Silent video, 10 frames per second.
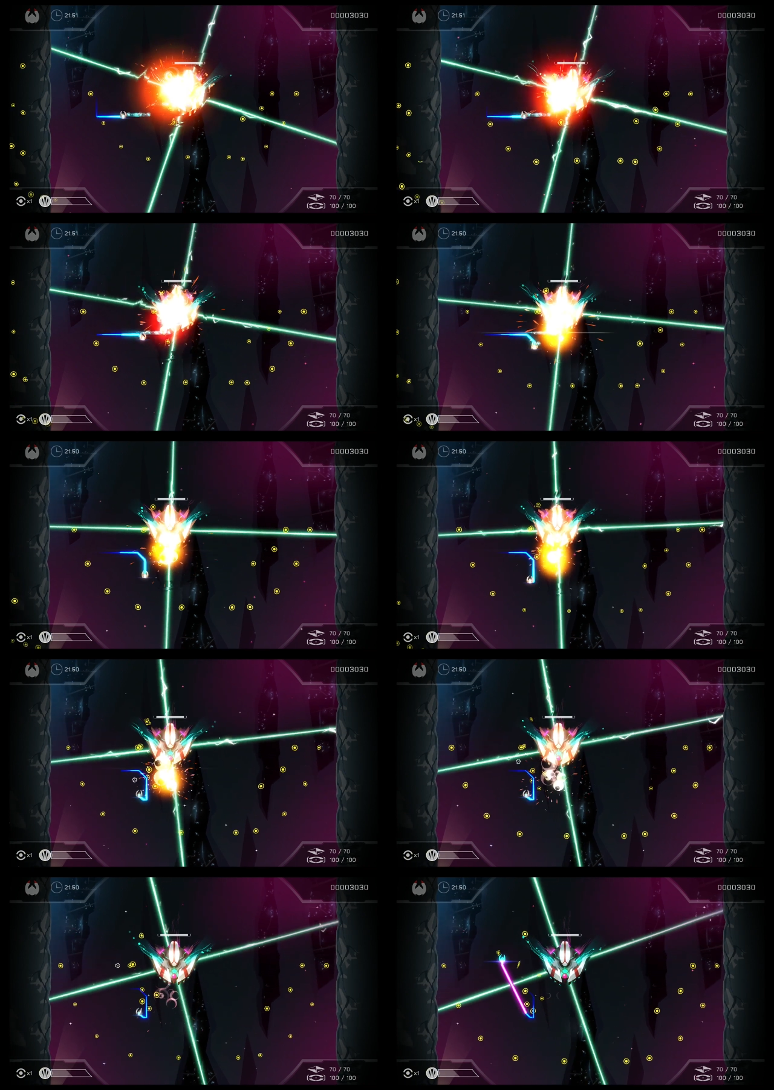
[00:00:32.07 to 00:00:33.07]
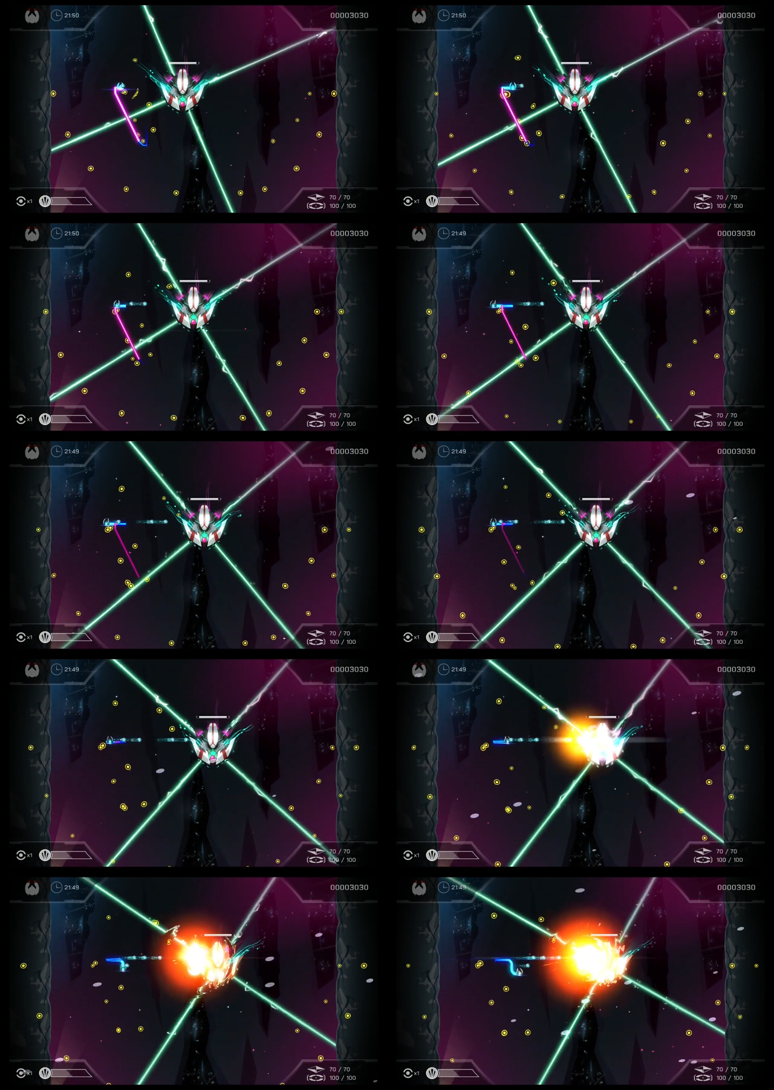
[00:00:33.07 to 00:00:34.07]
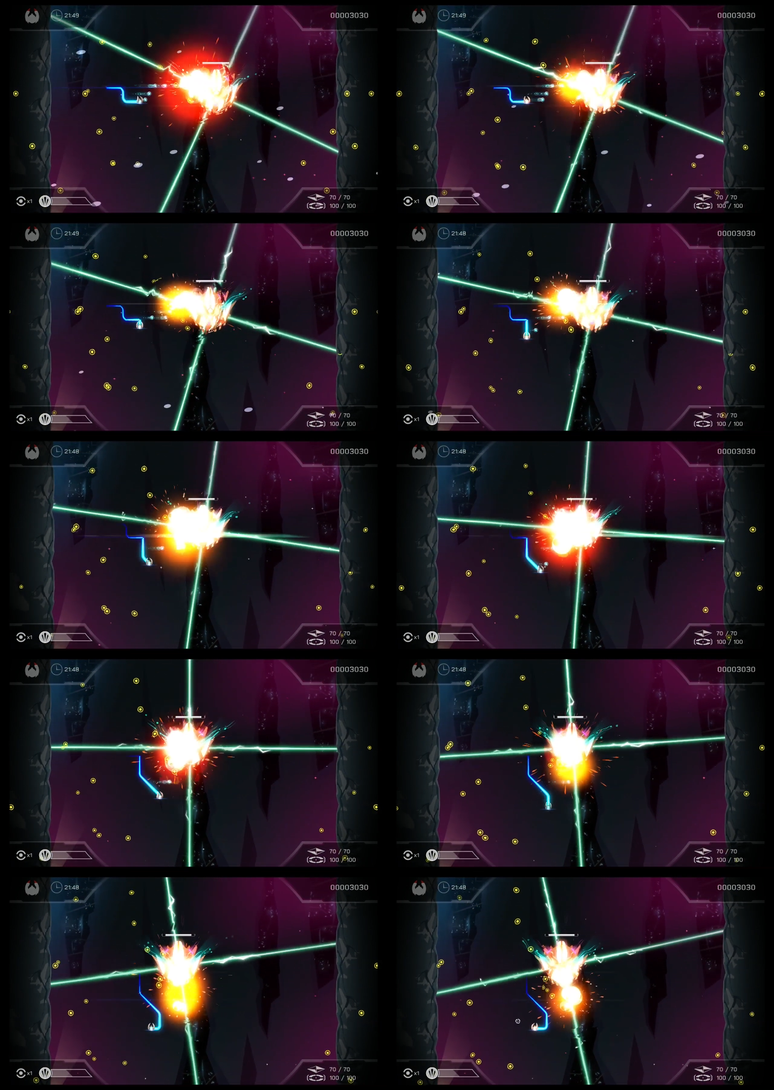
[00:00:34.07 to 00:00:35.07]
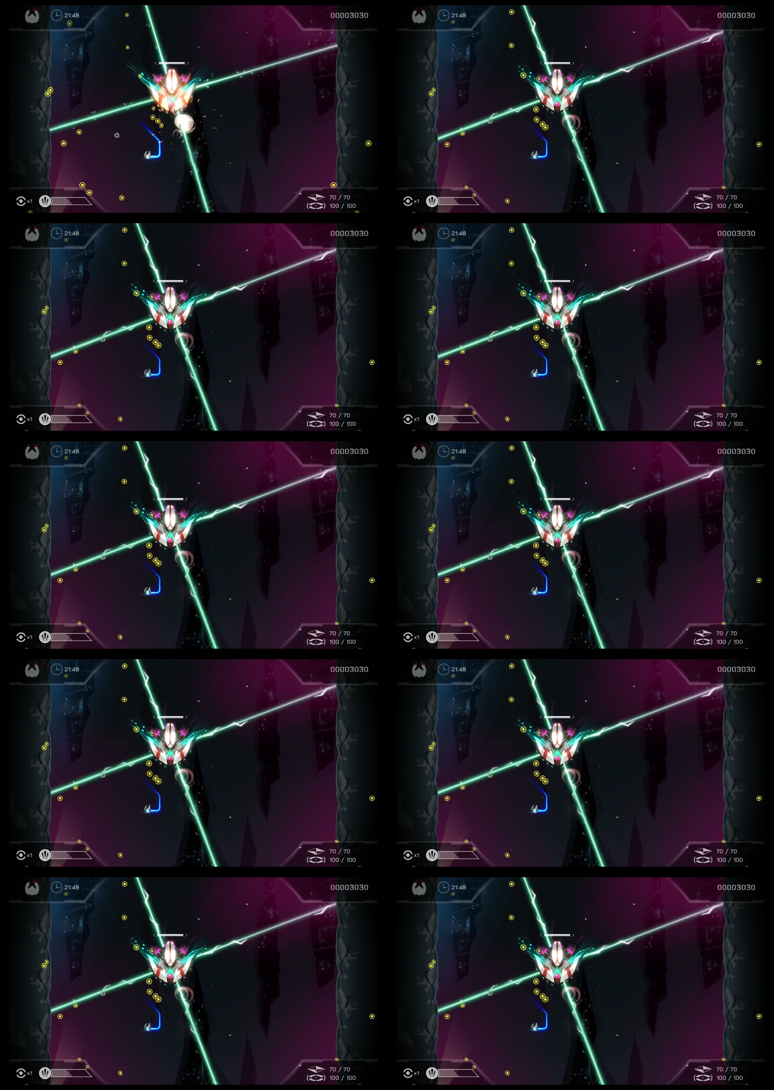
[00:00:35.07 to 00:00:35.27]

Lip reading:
(no speaker visible)